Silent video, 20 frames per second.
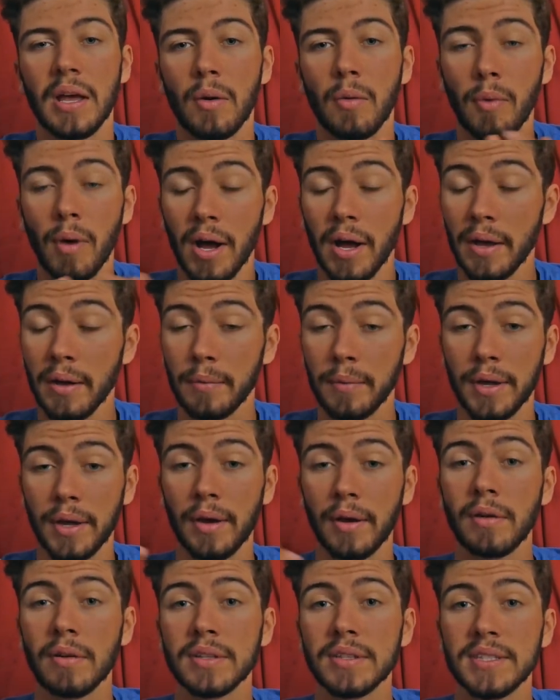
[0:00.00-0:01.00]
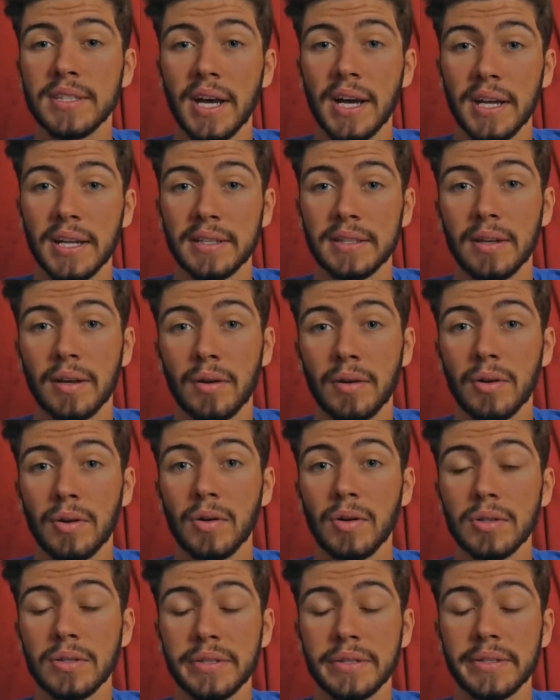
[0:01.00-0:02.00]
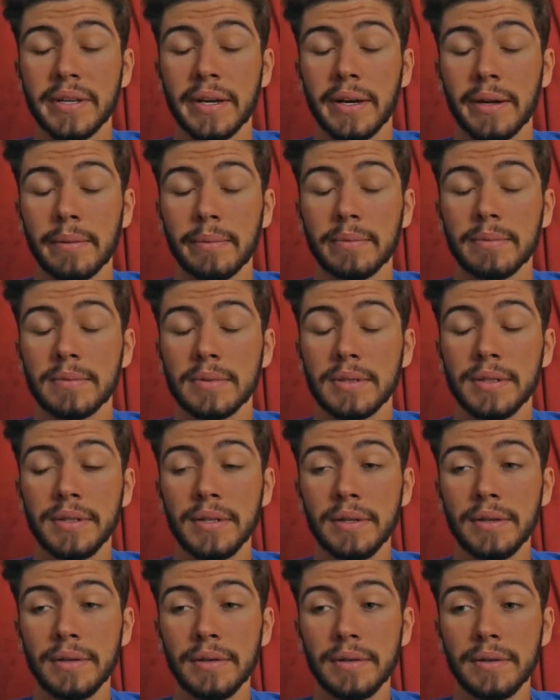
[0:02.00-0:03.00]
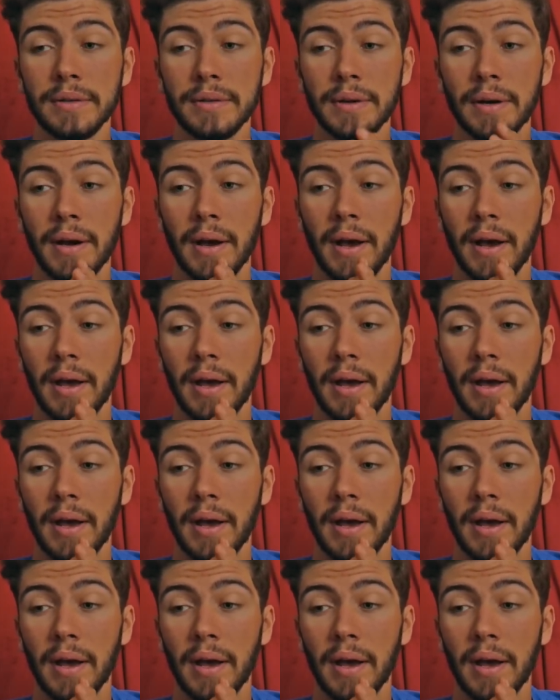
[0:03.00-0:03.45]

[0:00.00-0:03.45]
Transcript: Why we heard that all the time? So